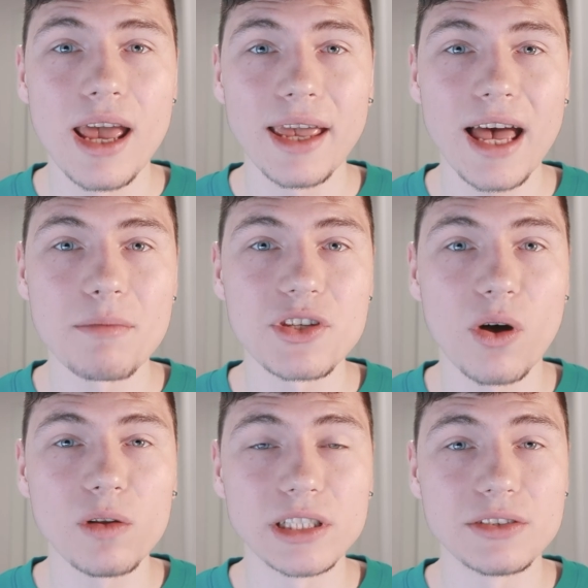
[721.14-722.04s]
comes
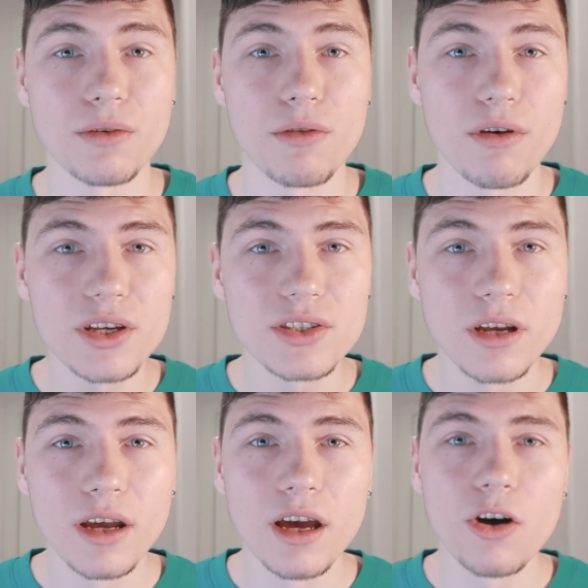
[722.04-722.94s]
only to those
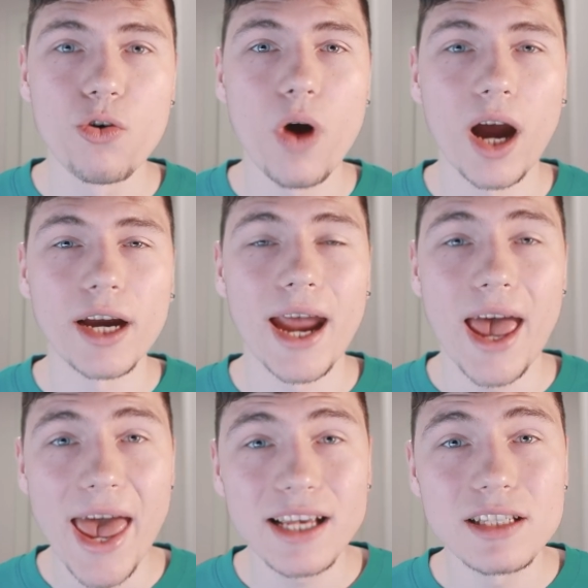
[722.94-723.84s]
who are
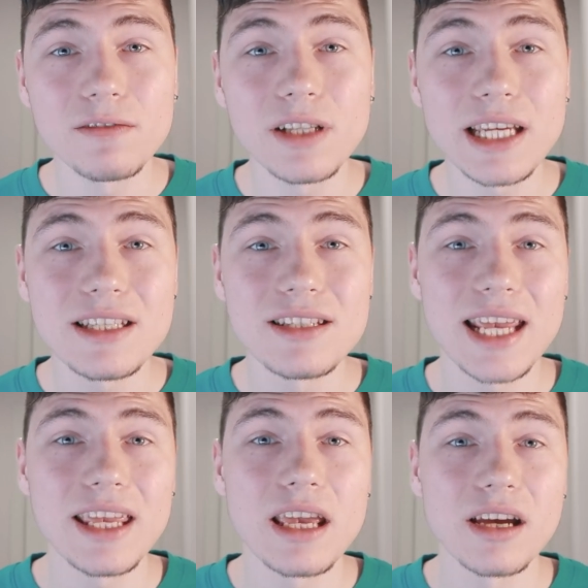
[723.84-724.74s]
actively
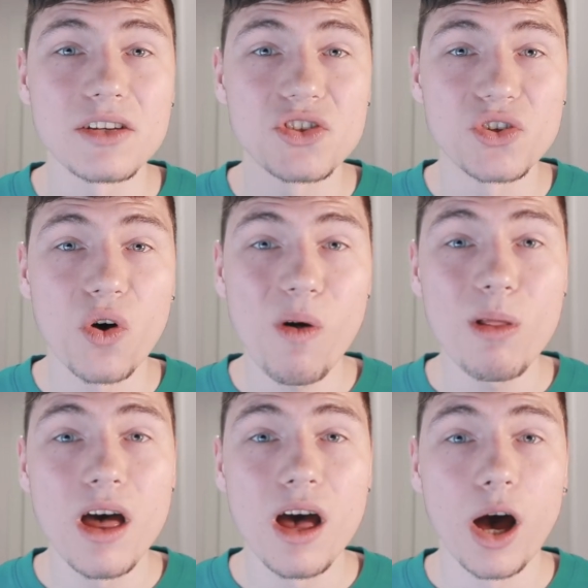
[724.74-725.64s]
taking
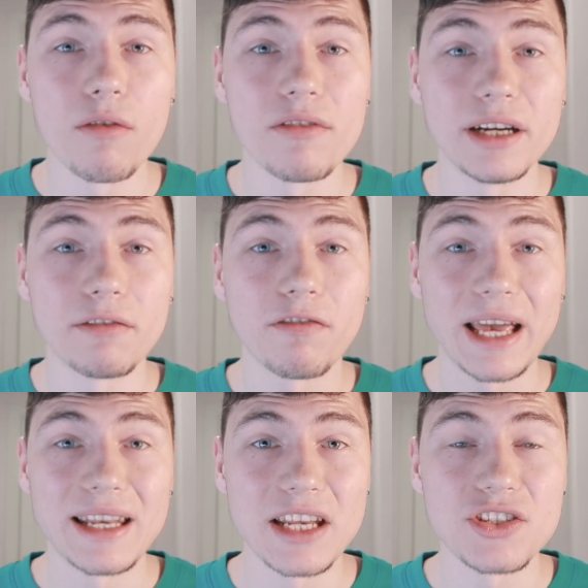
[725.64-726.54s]
control of their
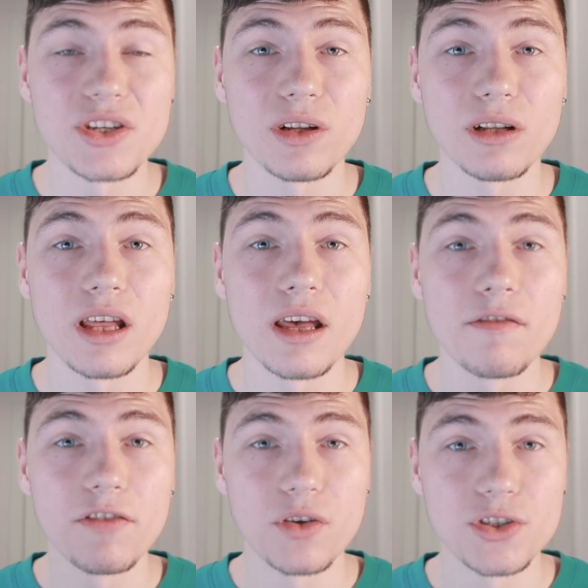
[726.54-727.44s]
financial
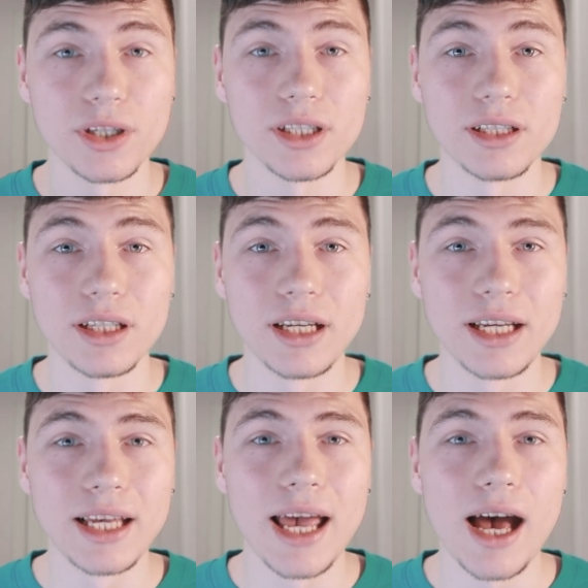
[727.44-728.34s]
future.
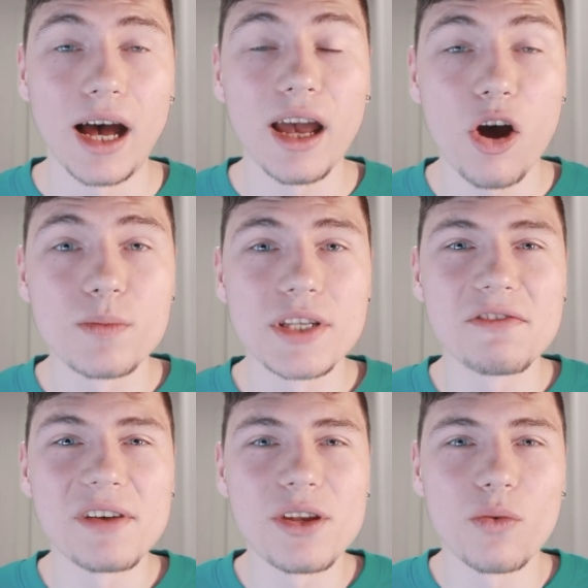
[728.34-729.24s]
I hope this
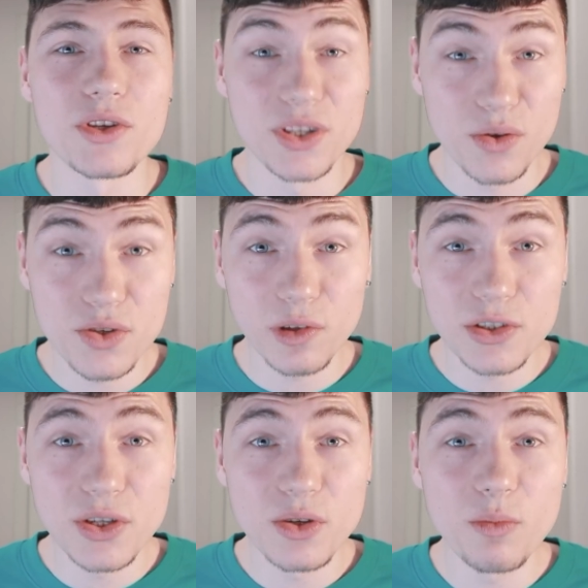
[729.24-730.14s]
video was useful
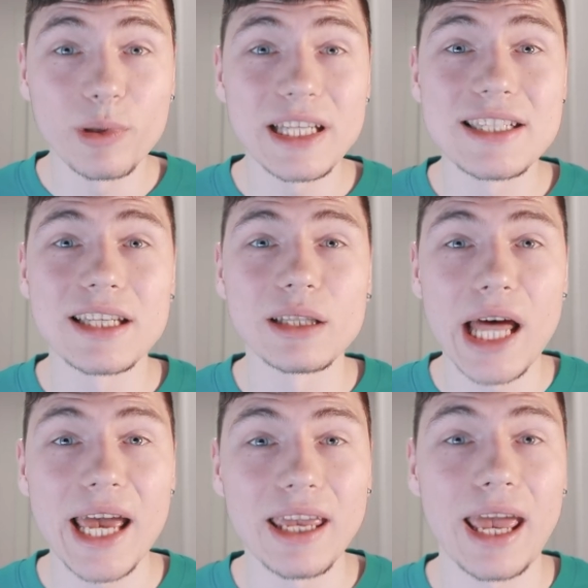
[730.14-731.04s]
to you. Please
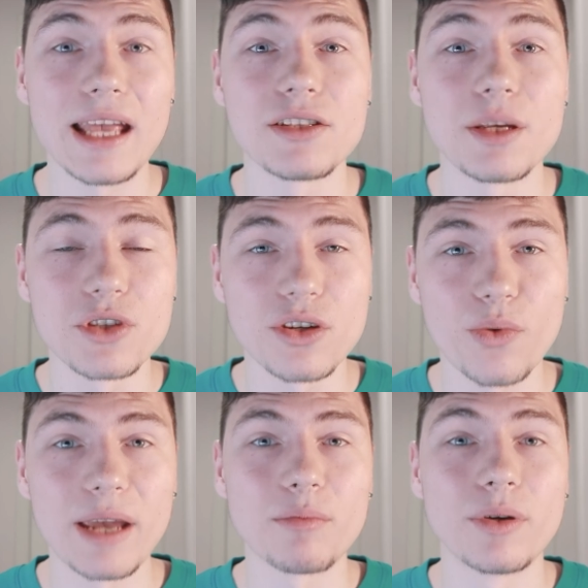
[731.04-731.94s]
like and
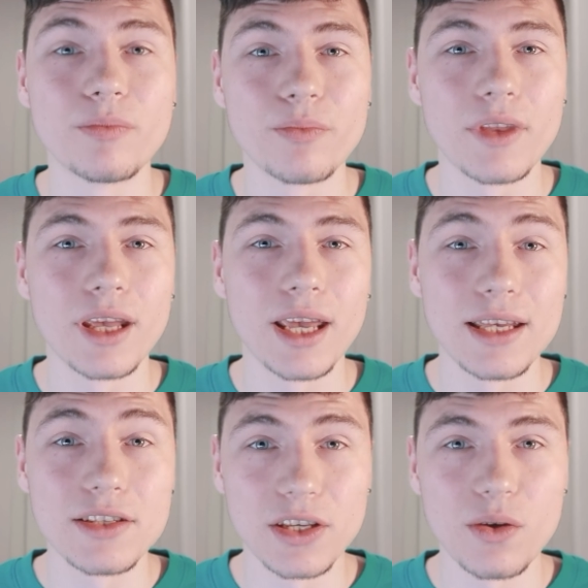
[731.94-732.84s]
subscribe.
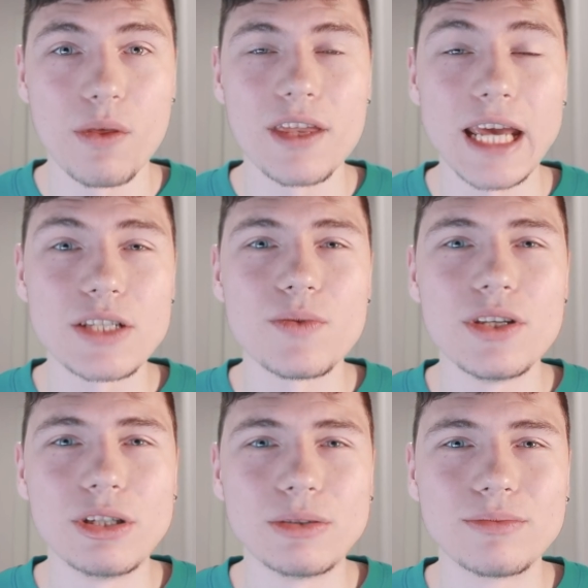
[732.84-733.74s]
See you in the next
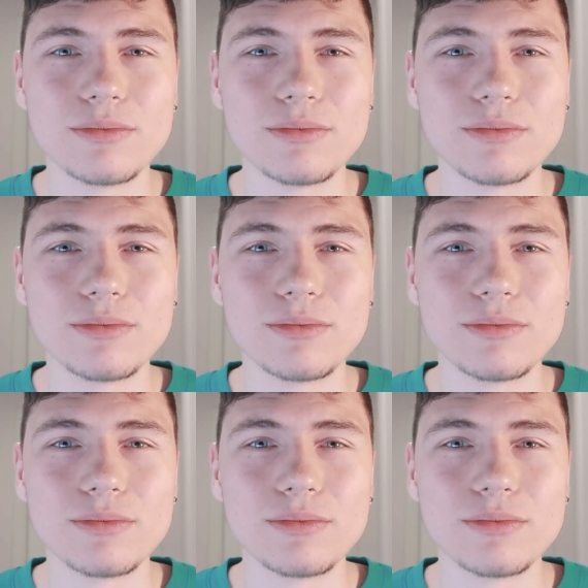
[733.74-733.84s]
video.